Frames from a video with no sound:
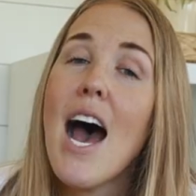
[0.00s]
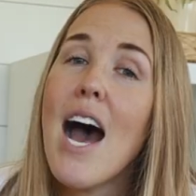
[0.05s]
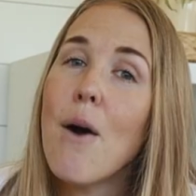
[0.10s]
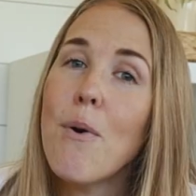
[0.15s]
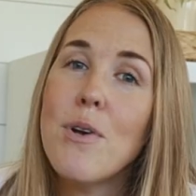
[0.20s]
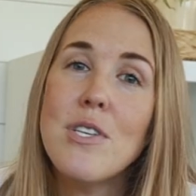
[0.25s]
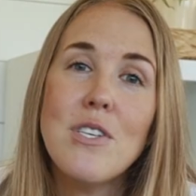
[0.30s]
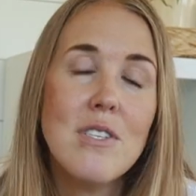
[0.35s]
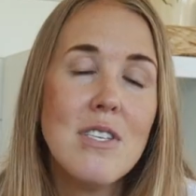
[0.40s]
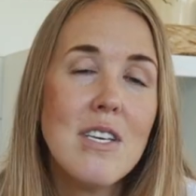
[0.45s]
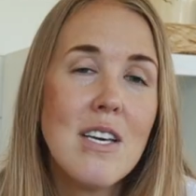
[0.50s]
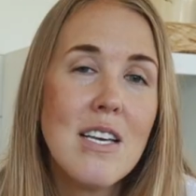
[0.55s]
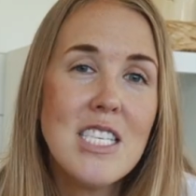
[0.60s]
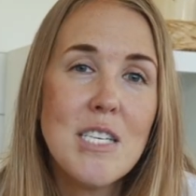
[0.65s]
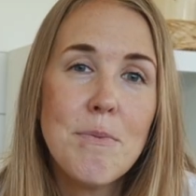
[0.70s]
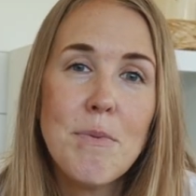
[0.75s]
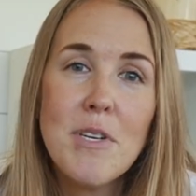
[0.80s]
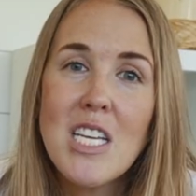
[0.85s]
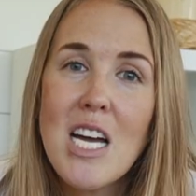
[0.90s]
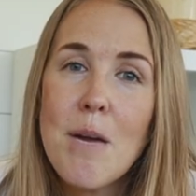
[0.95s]
I was using
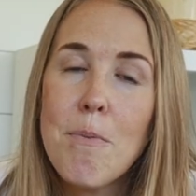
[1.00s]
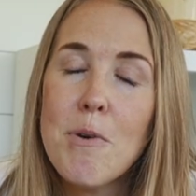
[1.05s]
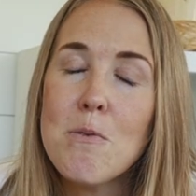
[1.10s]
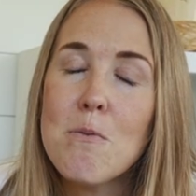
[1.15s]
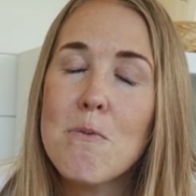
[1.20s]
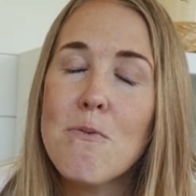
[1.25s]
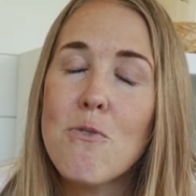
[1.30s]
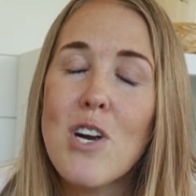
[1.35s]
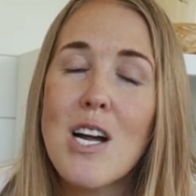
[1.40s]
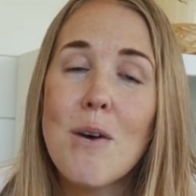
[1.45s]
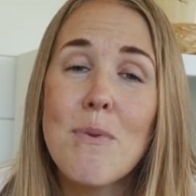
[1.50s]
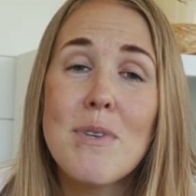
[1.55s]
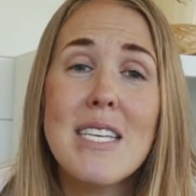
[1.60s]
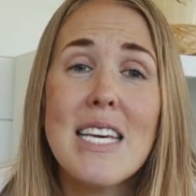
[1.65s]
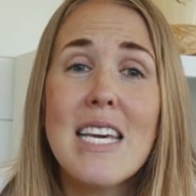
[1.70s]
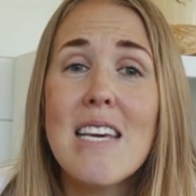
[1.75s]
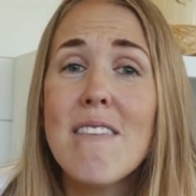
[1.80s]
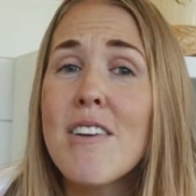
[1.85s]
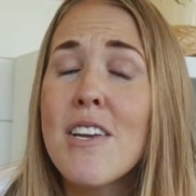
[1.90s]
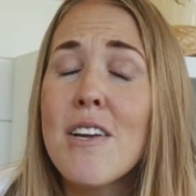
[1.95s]
Esembly diapers before I was
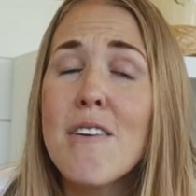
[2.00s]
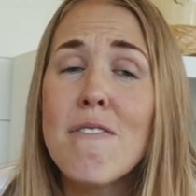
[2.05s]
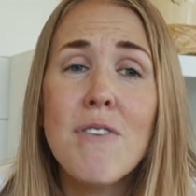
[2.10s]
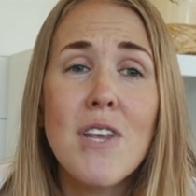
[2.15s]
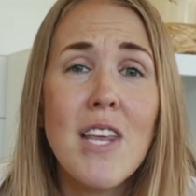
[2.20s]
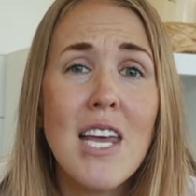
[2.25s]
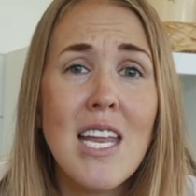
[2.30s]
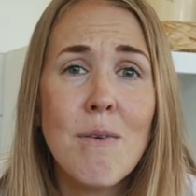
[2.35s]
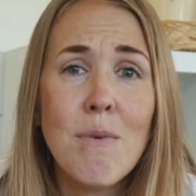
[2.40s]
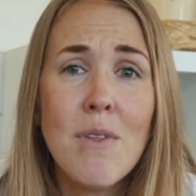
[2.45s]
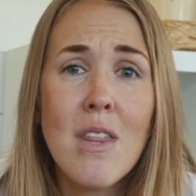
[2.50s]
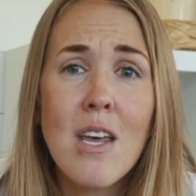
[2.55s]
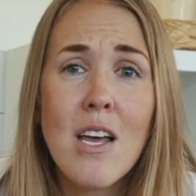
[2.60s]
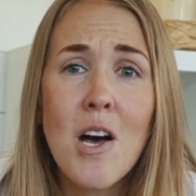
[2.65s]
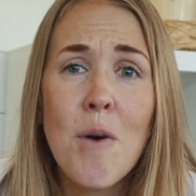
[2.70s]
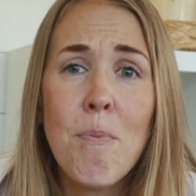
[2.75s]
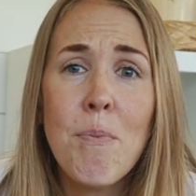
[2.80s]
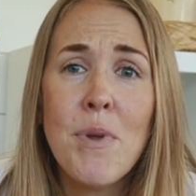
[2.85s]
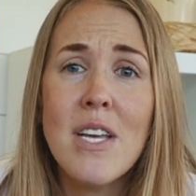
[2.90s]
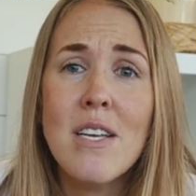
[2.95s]
even affiliated with the
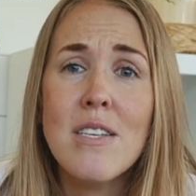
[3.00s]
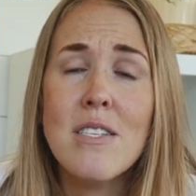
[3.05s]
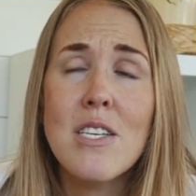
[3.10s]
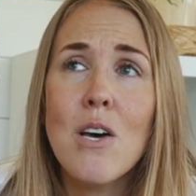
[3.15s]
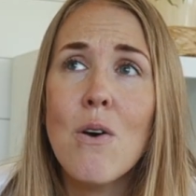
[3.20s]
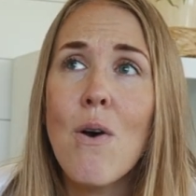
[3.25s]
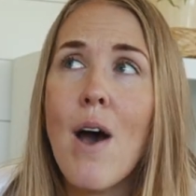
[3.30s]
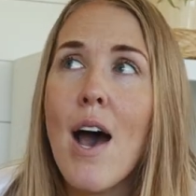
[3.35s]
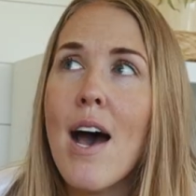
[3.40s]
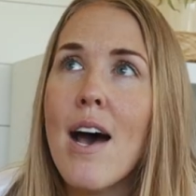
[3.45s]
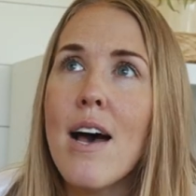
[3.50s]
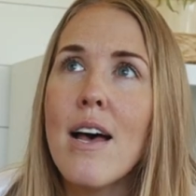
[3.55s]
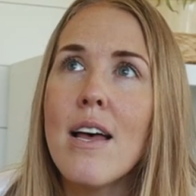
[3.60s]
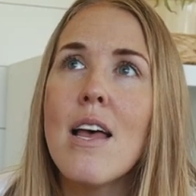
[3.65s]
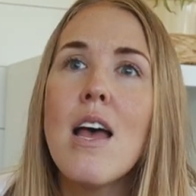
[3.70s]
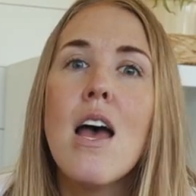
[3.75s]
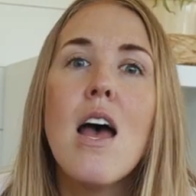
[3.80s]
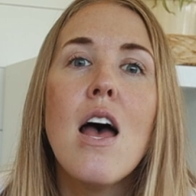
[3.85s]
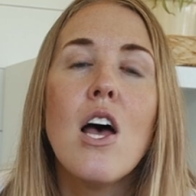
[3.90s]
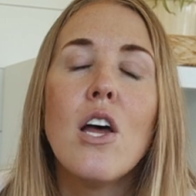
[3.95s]
company, so I
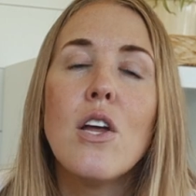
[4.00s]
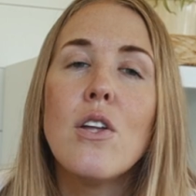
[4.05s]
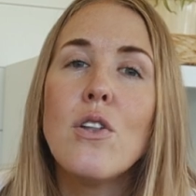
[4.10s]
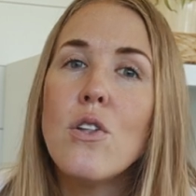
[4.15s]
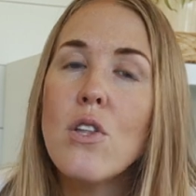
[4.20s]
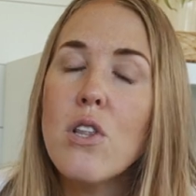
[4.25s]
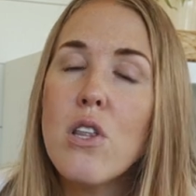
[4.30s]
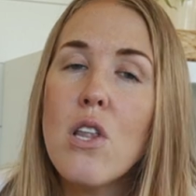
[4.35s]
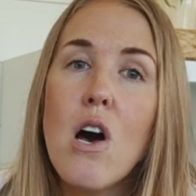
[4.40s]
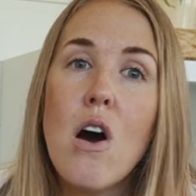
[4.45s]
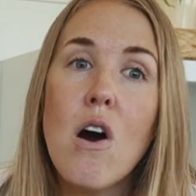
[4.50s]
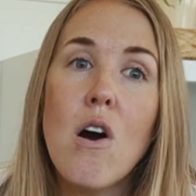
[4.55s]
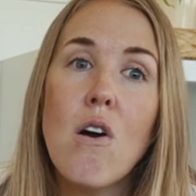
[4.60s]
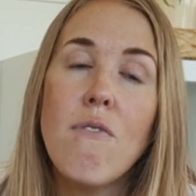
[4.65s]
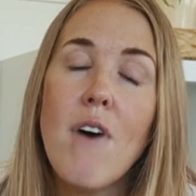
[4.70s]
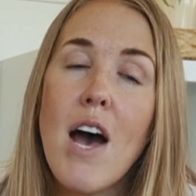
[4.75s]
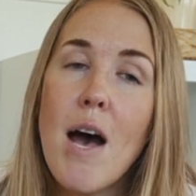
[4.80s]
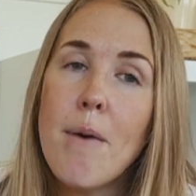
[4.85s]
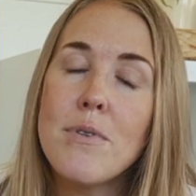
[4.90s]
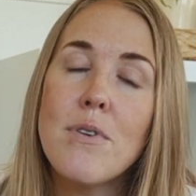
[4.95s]

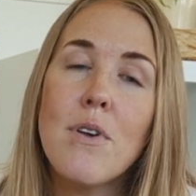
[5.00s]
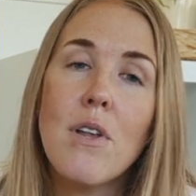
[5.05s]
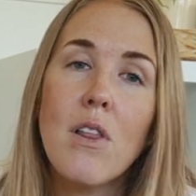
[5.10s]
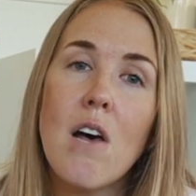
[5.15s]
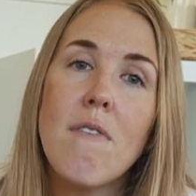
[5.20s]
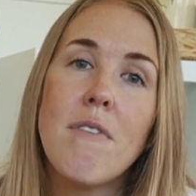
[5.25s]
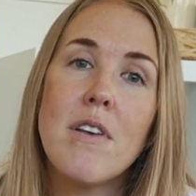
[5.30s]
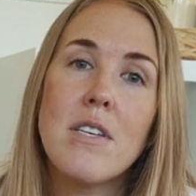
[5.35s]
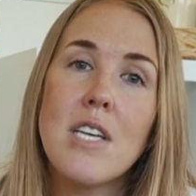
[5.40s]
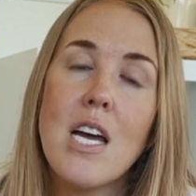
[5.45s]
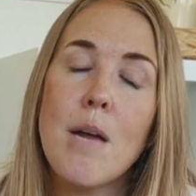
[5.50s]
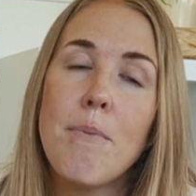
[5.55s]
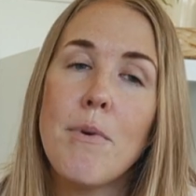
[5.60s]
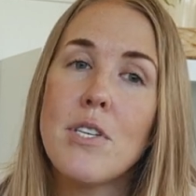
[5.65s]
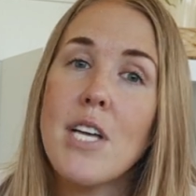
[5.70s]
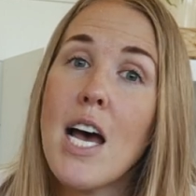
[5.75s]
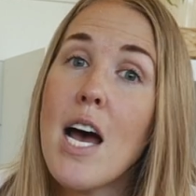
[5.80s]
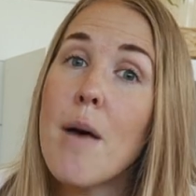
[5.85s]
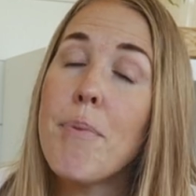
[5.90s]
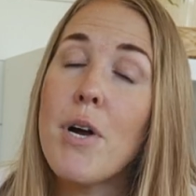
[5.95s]
love, absolutely love these
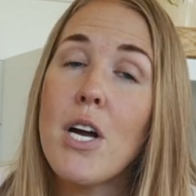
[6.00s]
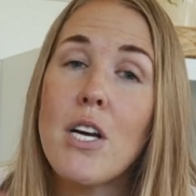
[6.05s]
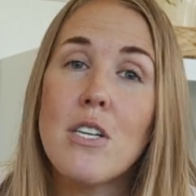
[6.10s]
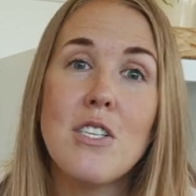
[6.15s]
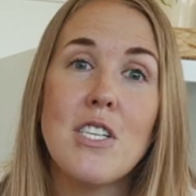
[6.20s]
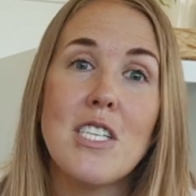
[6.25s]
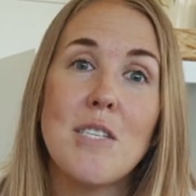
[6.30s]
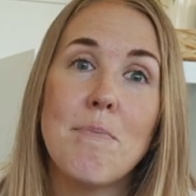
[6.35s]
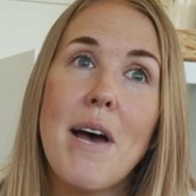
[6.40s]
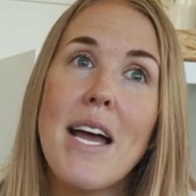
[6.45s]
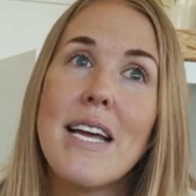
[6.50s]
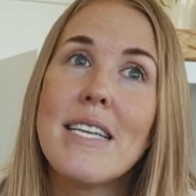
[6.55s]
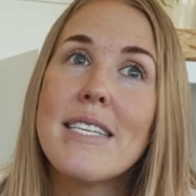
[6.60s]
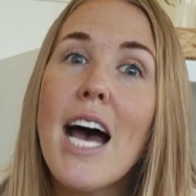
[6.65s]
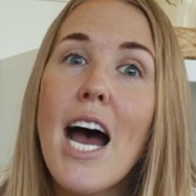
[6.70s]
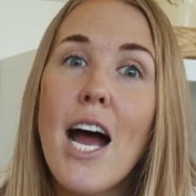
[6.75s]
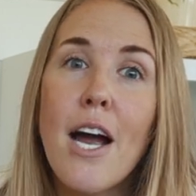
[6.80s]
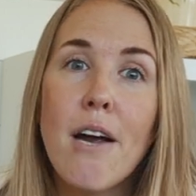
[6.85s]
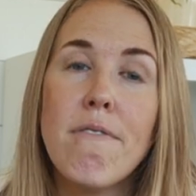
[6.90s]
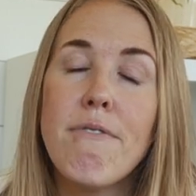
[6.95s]
diapers. I purchased my
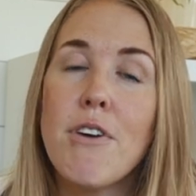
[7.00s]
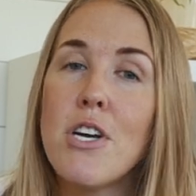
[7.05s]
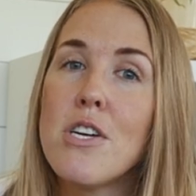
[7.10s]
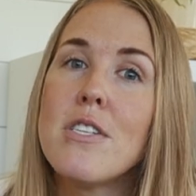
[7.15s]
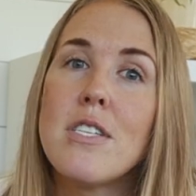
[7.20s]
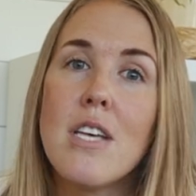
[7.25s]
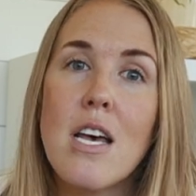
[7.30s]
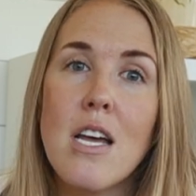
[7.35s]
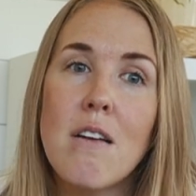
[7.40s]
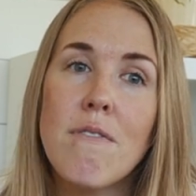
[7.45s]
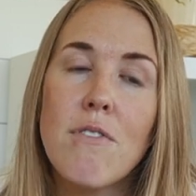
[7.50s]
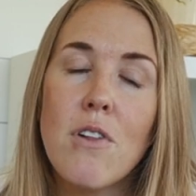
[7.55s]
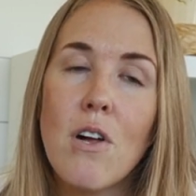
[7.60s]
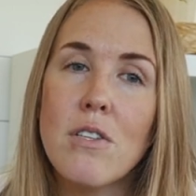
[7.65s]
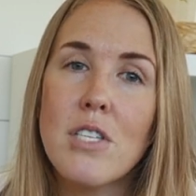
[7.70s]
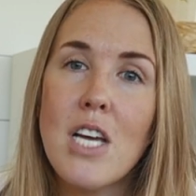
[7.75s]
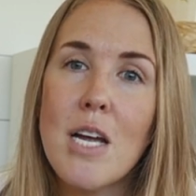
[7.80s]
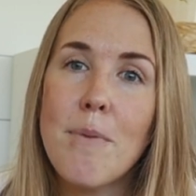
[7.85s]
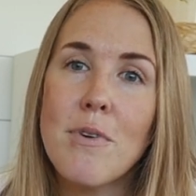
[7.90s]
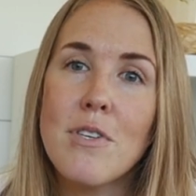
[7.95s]
entire first set of
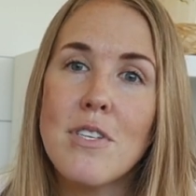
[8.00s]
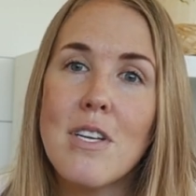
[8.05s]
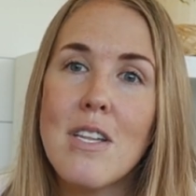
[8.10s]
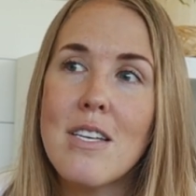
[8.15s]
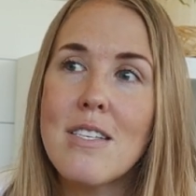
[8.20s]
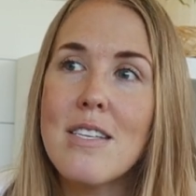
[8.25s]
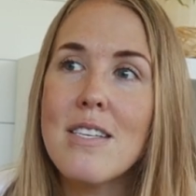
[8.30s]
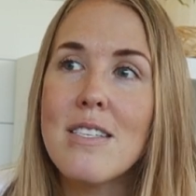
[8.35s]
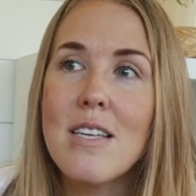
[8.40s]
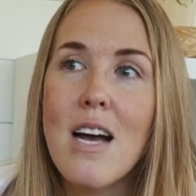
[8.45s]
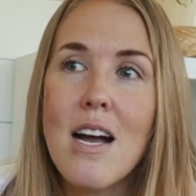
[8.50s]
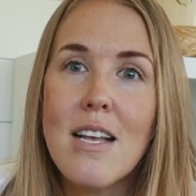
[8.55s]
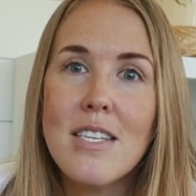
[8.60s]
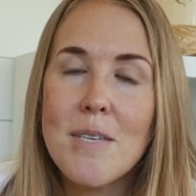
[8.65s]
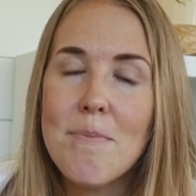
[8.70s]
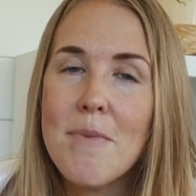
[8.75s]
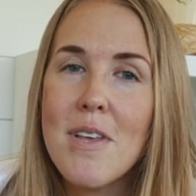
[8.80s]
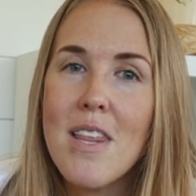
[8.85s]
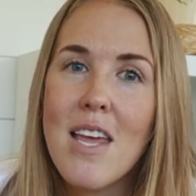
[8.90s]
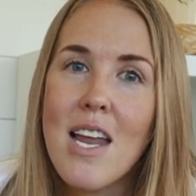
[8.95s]
cloth diapers, so this is not
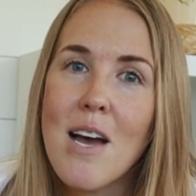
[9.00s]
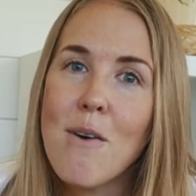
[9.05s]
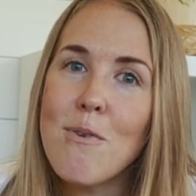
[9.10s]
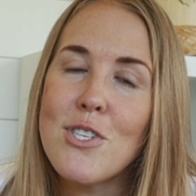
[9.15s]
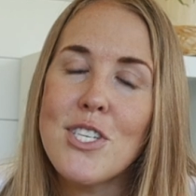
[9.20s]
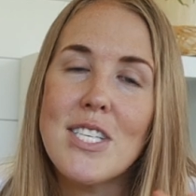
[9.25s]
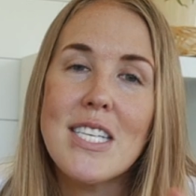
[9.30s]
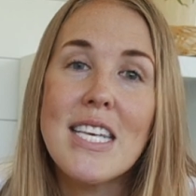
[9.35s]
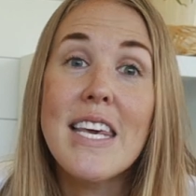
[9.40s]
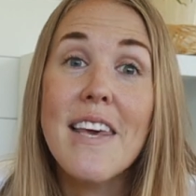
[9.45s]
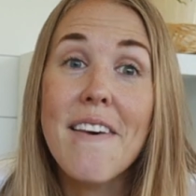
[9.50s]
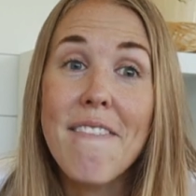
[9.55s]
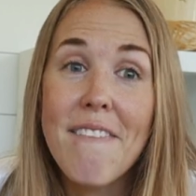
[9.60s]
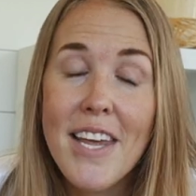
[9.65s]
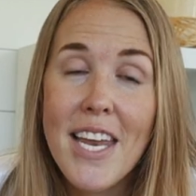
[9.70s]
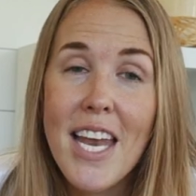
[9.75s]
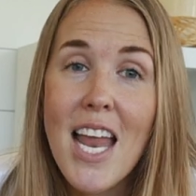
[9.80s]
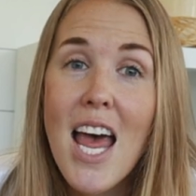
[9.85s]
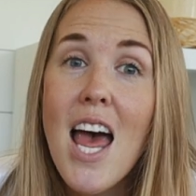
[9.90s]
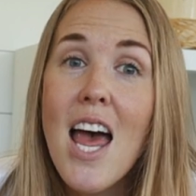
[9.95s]
something that I was just
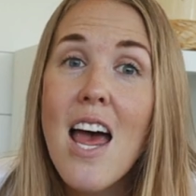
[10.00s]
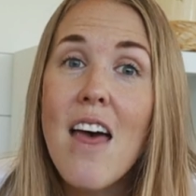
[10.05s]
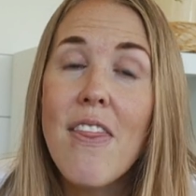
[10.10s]
given.